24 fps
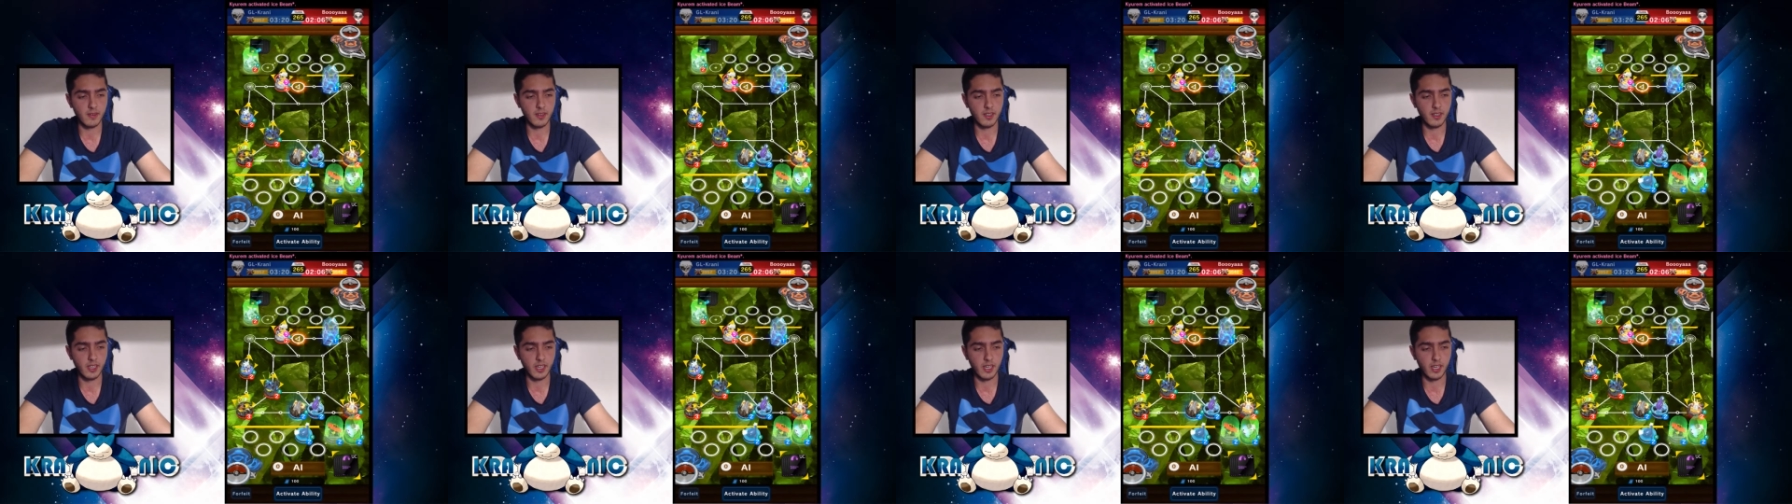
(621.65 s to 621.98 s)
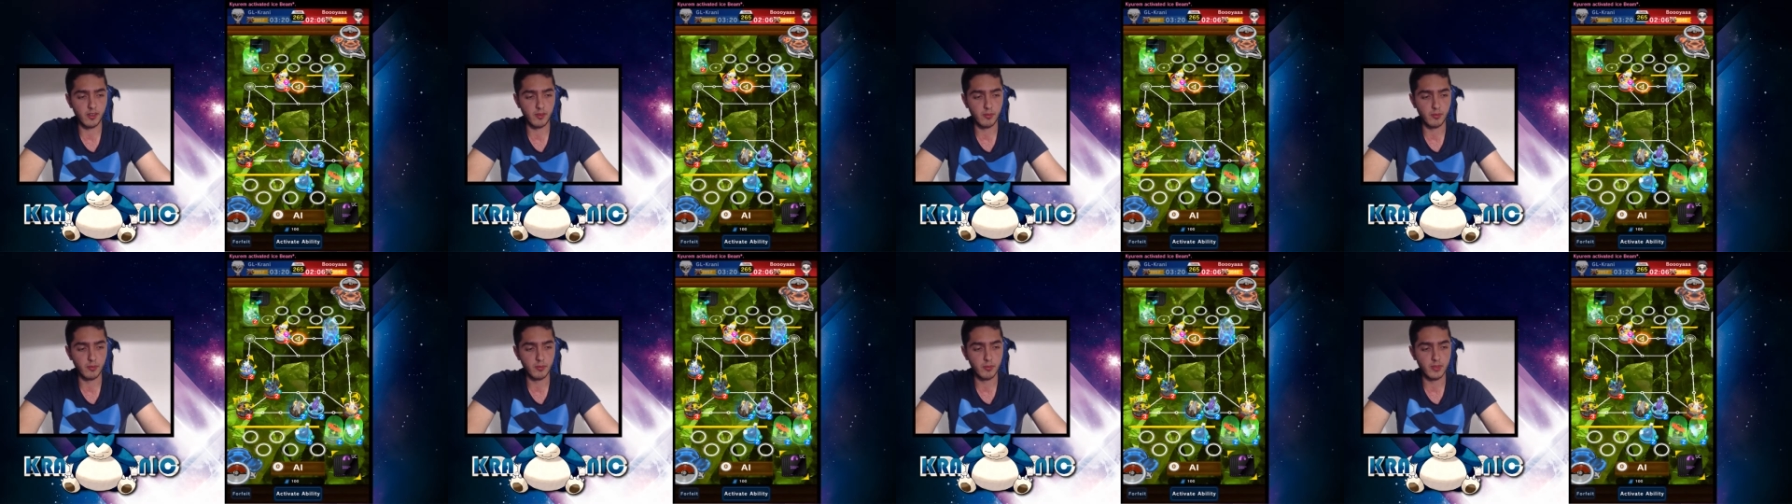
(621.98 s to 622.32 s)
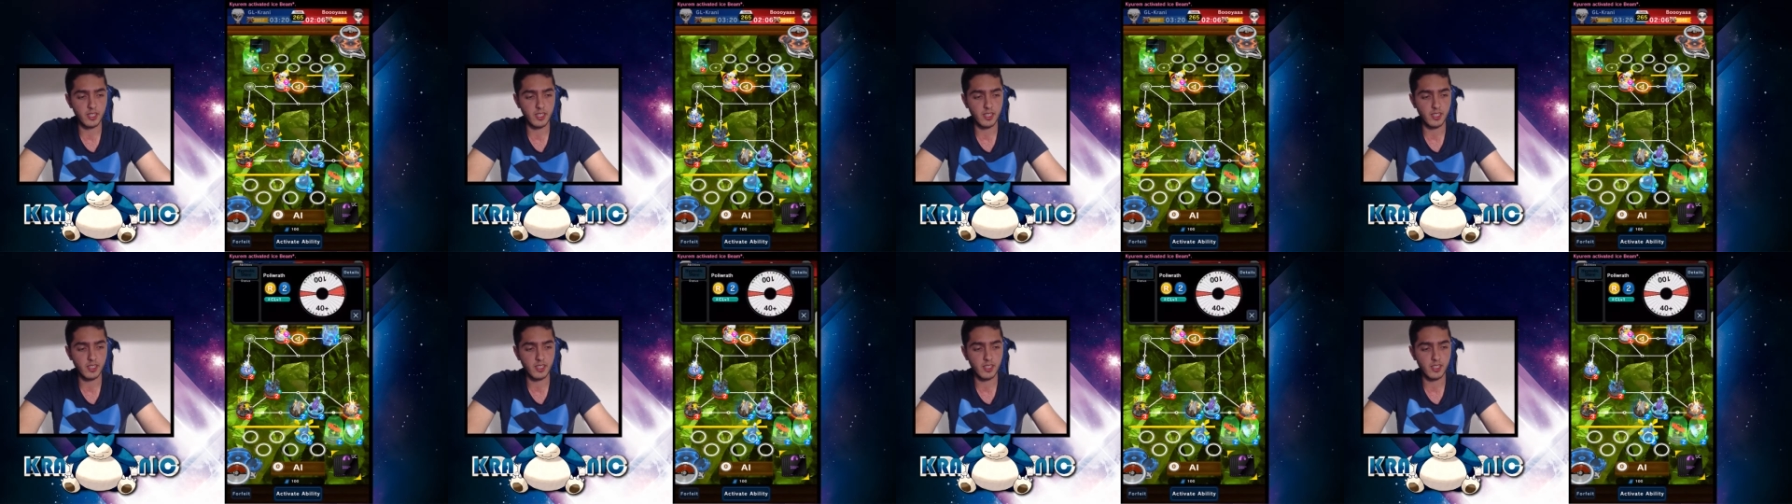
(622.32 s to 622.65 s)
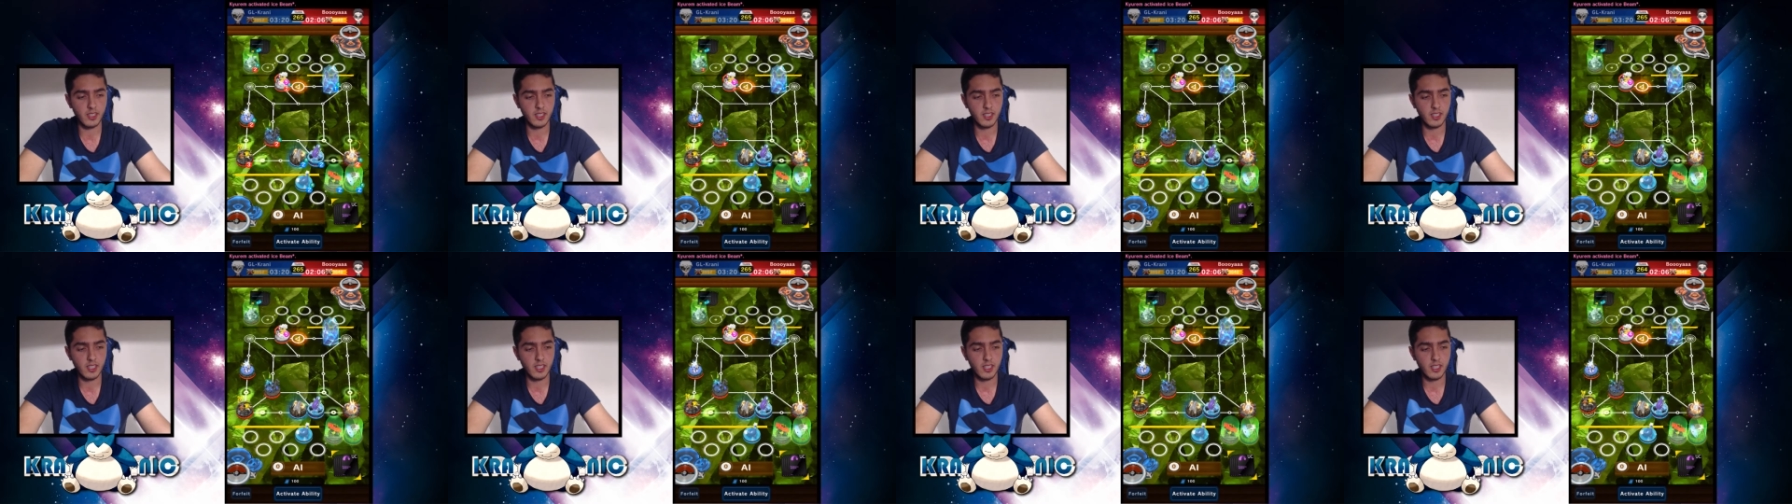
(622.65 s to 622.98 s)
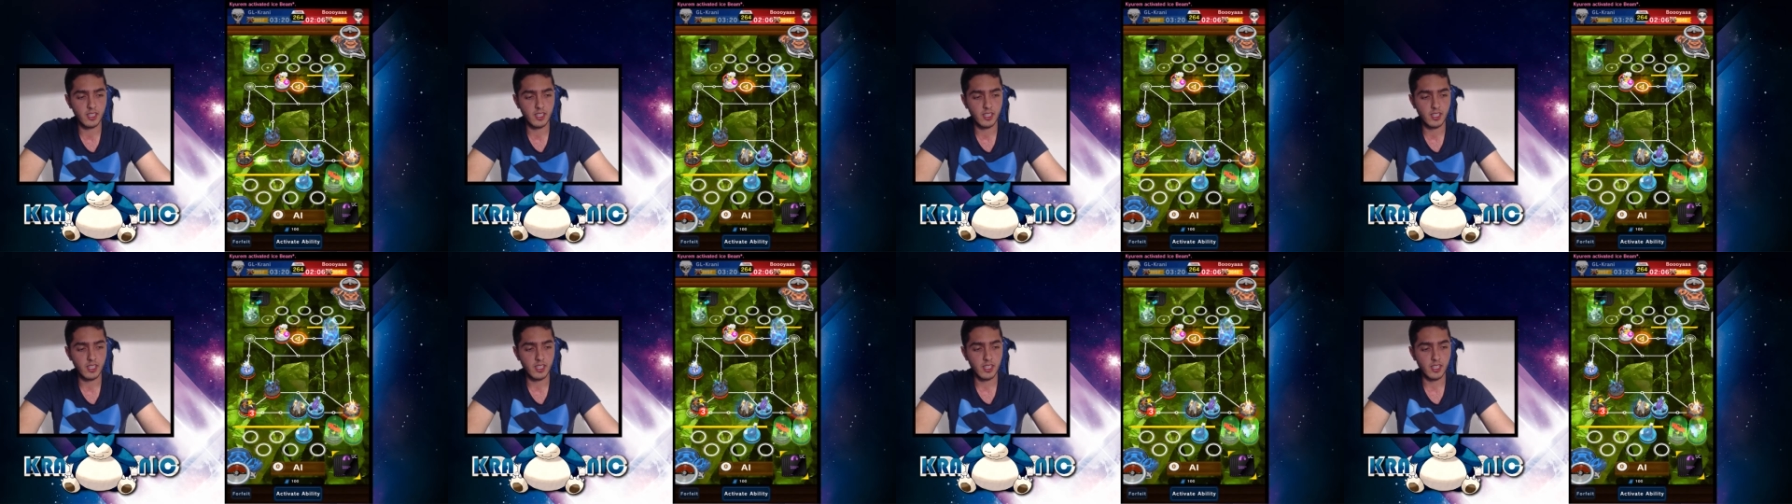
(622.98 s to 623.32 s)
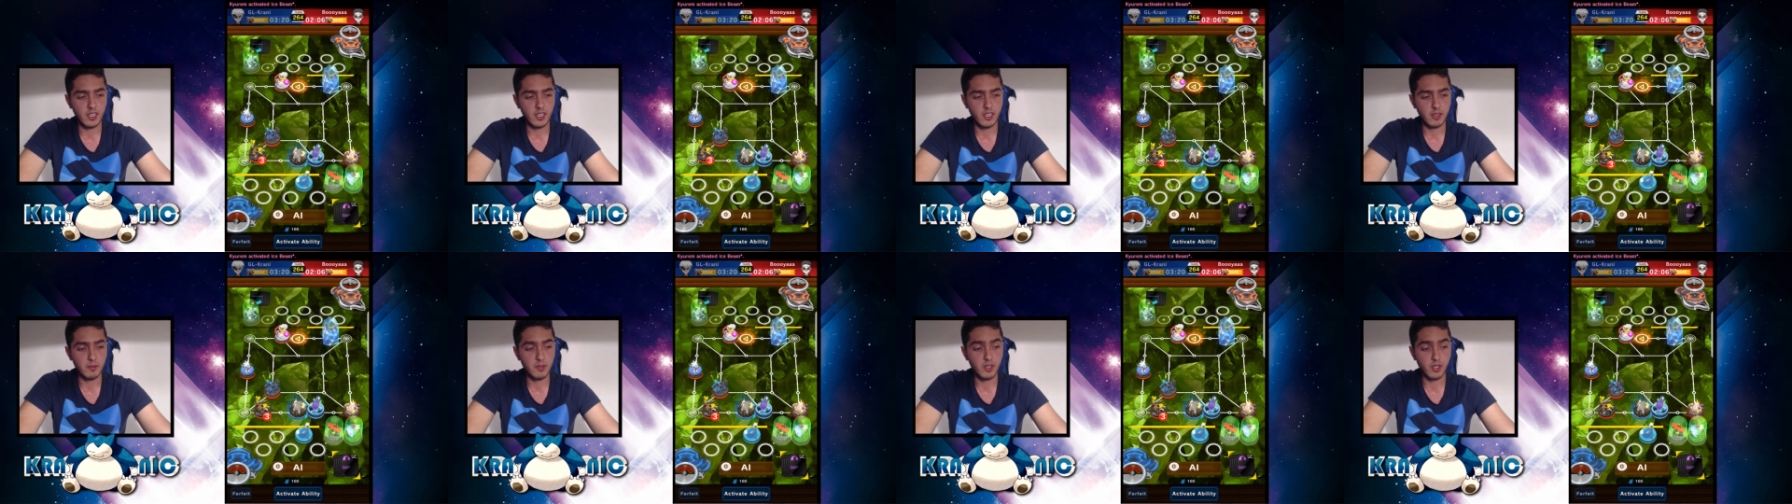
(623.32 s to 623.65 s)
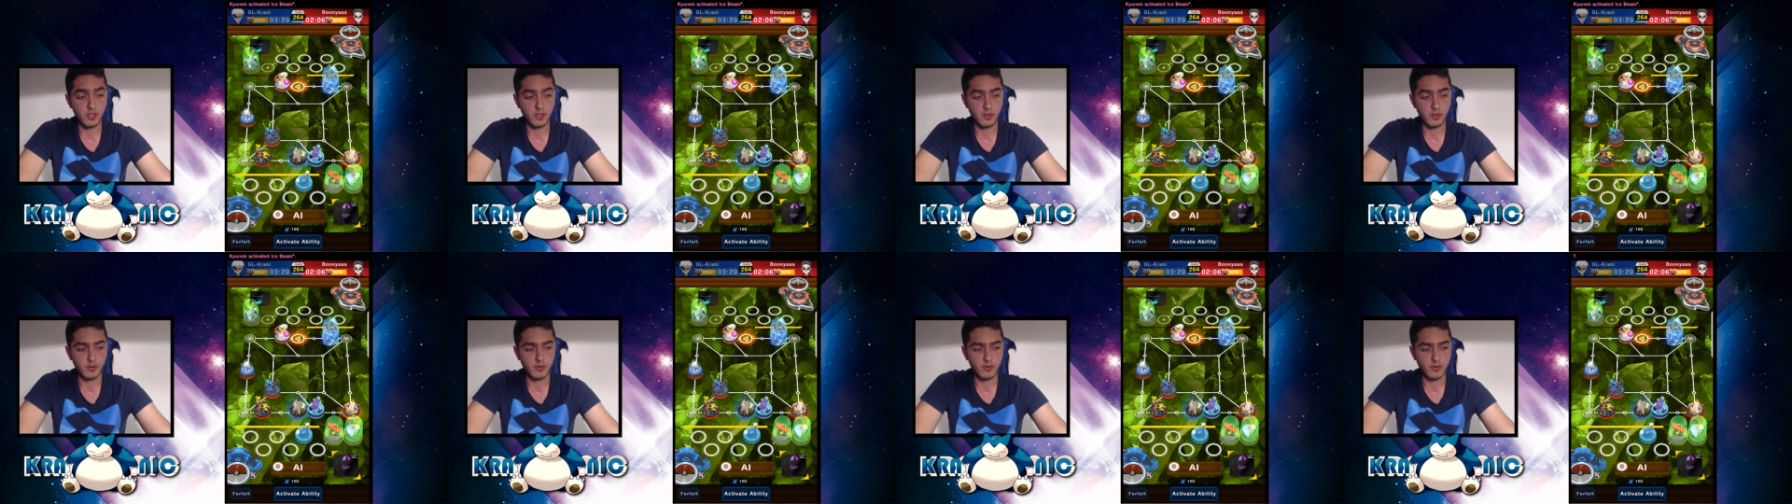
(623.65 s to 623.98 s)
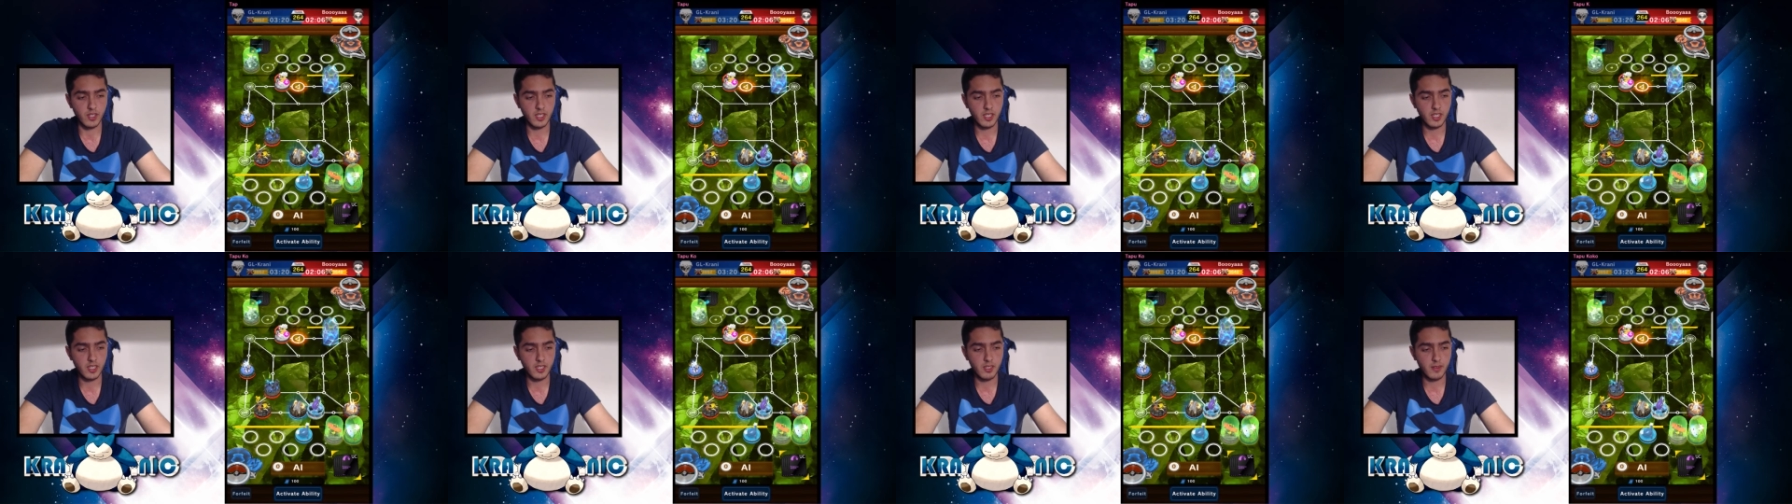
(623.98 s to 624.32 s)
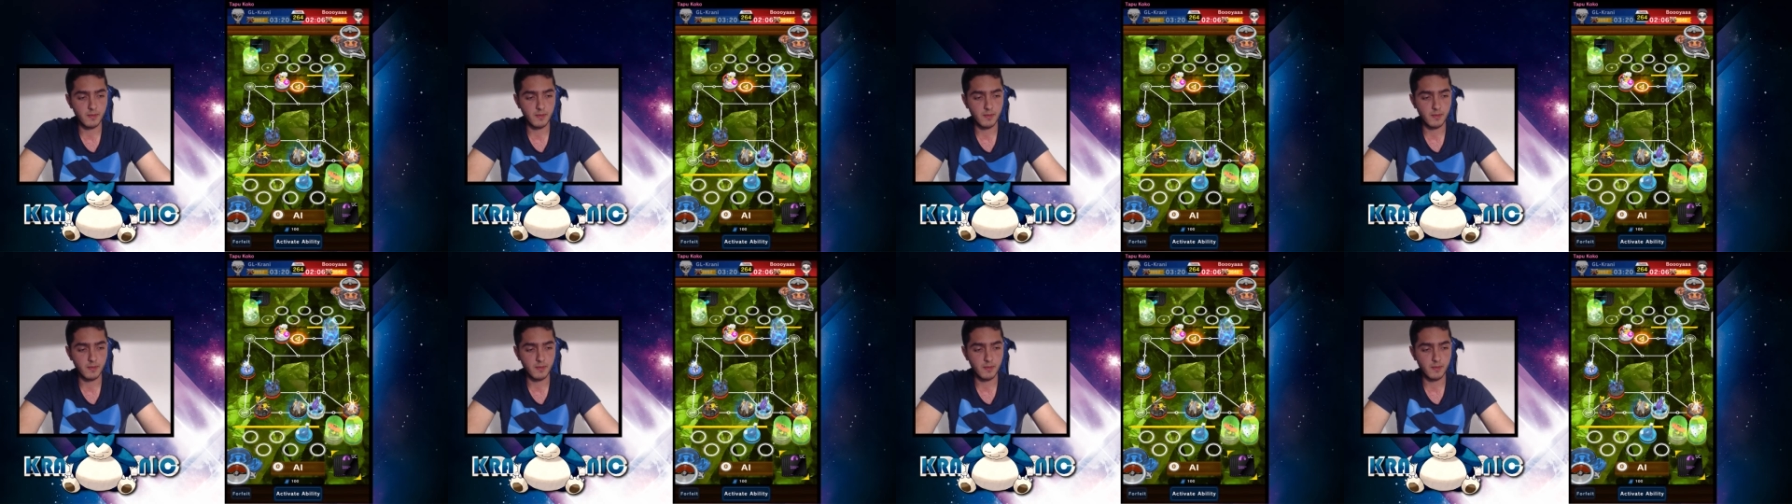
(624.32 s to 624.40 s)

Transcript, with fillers: help me because of Finny.